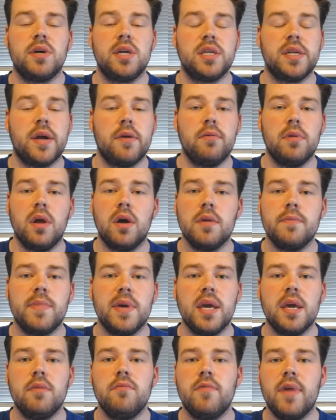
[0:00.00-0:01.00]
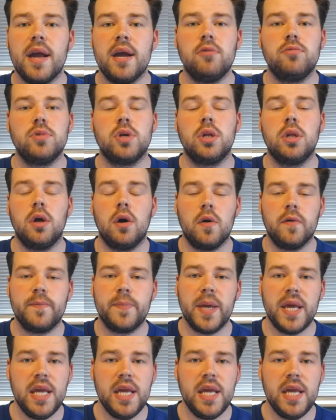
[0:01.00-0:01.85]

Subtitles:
I don't like being around a lot of